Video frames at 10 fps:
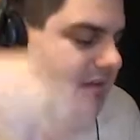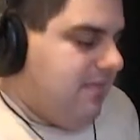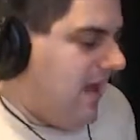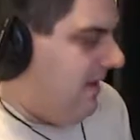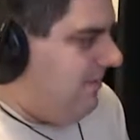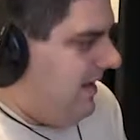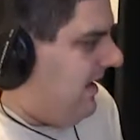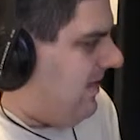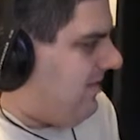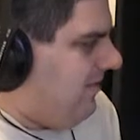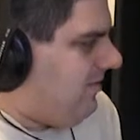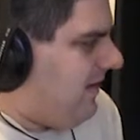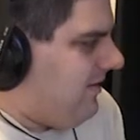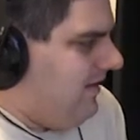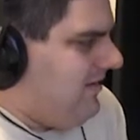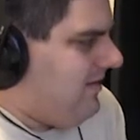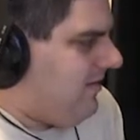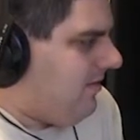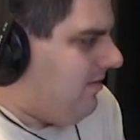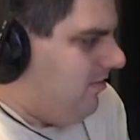in my opinion, I still think
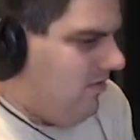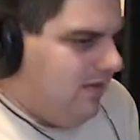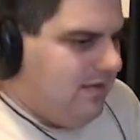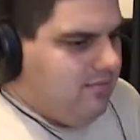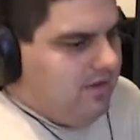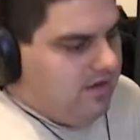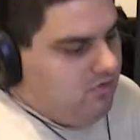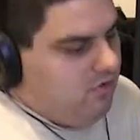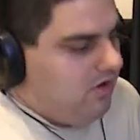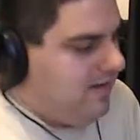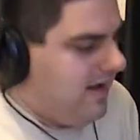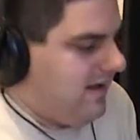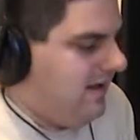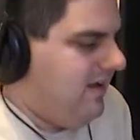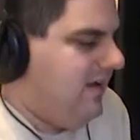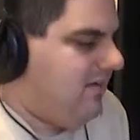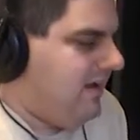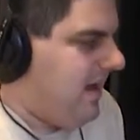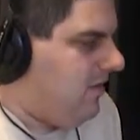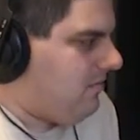DJ Zazula is a better quarterback
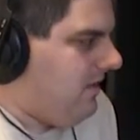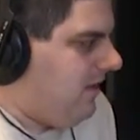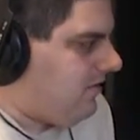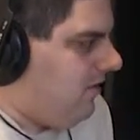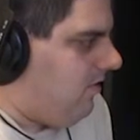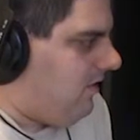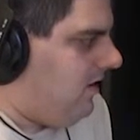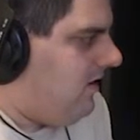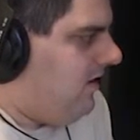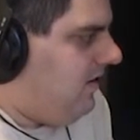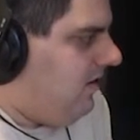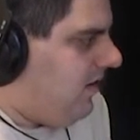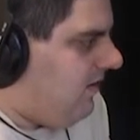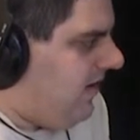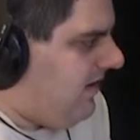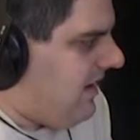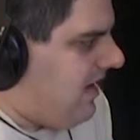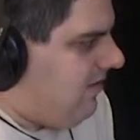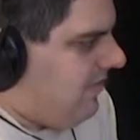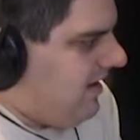than Alex Malzone. All right,
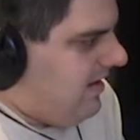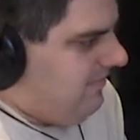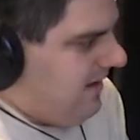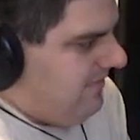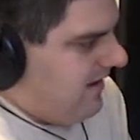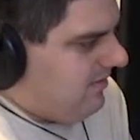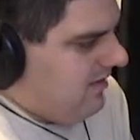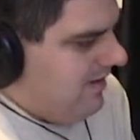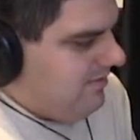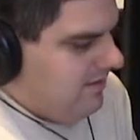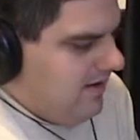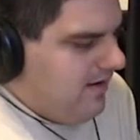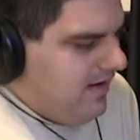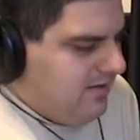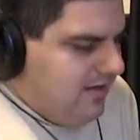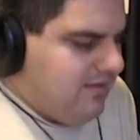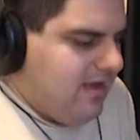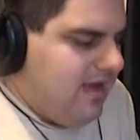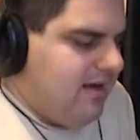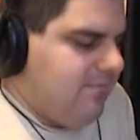now everybody, um, my final thoughts here. I think
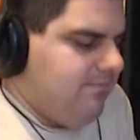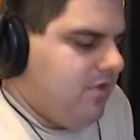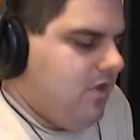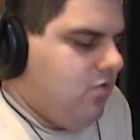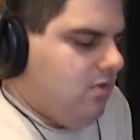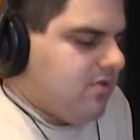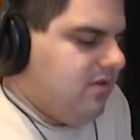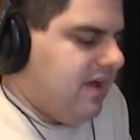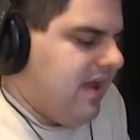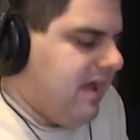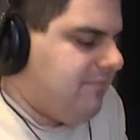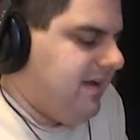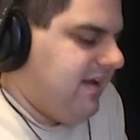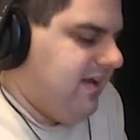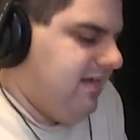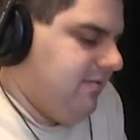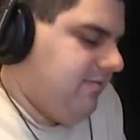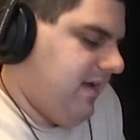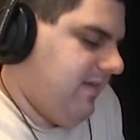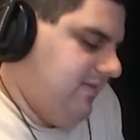that um, what's going to happen
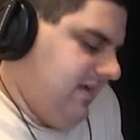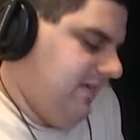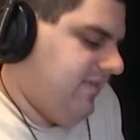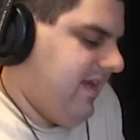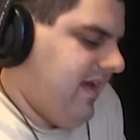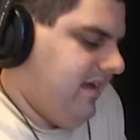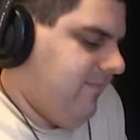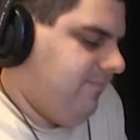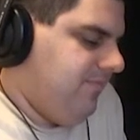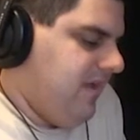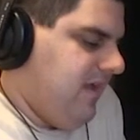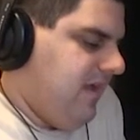is I think that um,